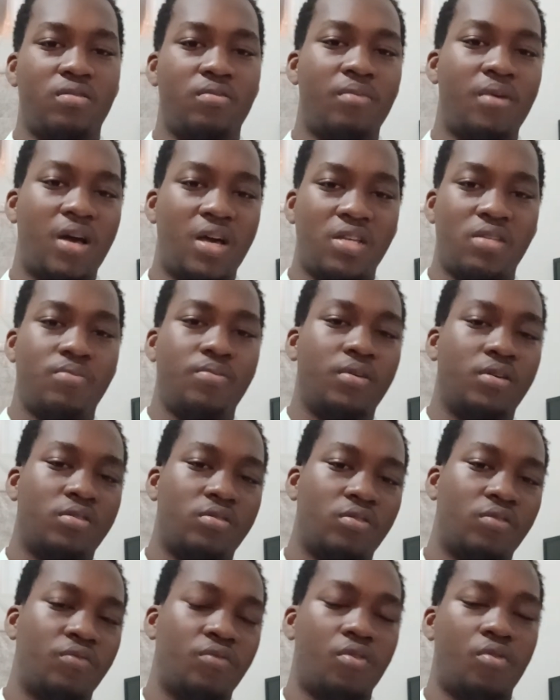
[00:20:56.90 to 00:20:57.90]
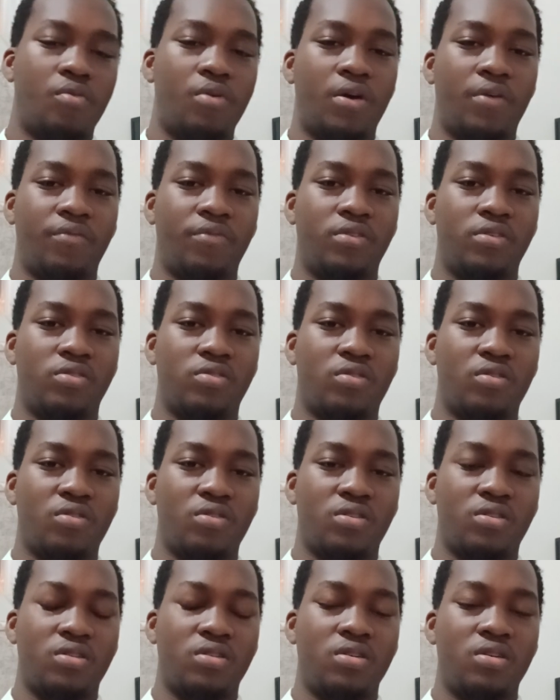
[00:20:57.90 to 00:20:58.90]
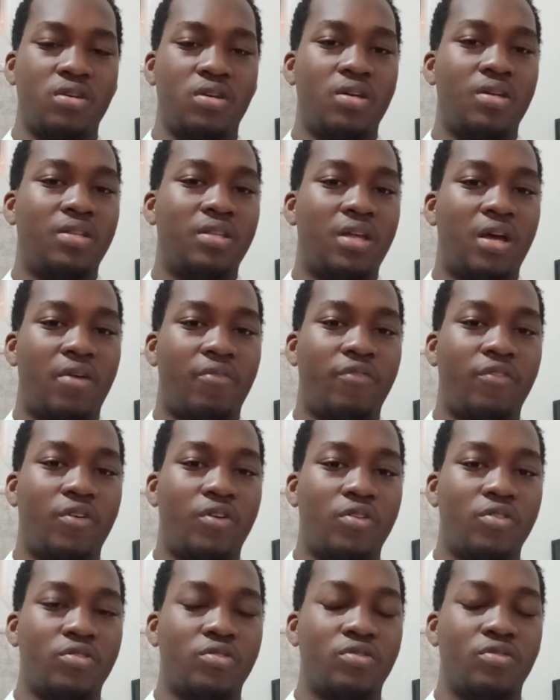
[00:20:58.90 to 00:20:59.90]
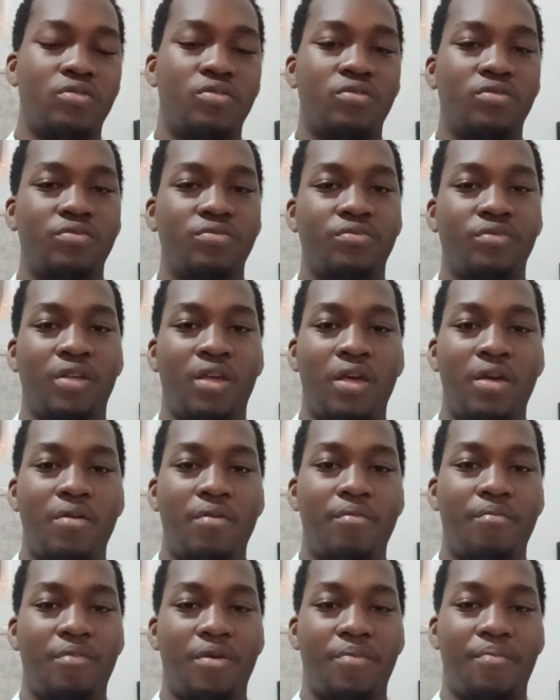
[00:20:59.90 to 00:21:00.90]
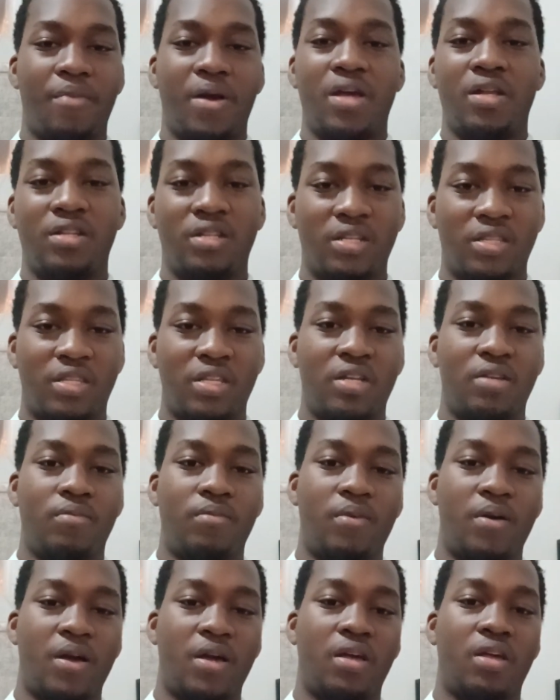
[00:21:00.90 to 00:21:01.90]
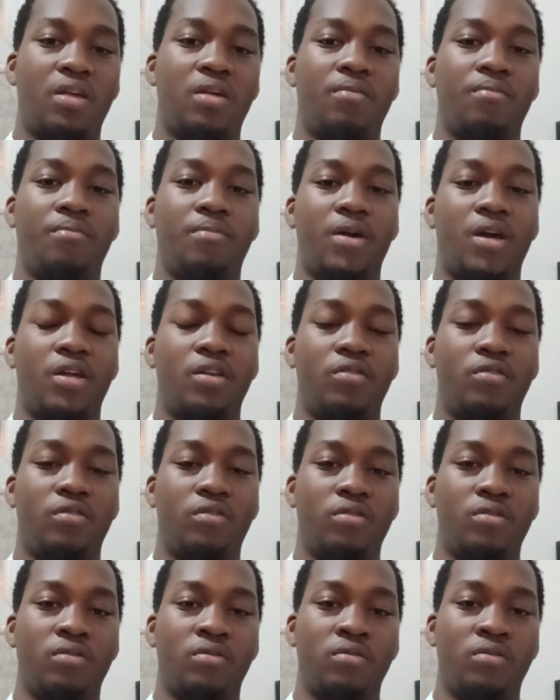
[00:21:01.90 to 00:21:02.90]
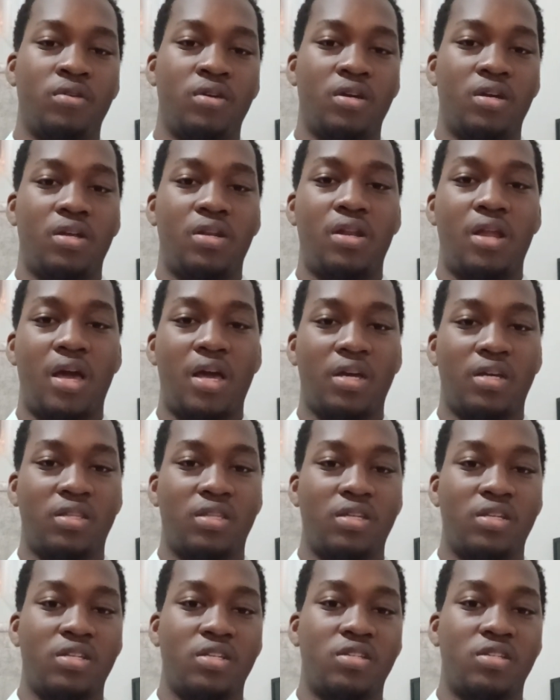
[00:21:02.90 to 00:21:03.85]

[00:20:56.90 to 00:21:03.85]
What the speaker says: aspects of what we have discussed that have also been mandated by law, like the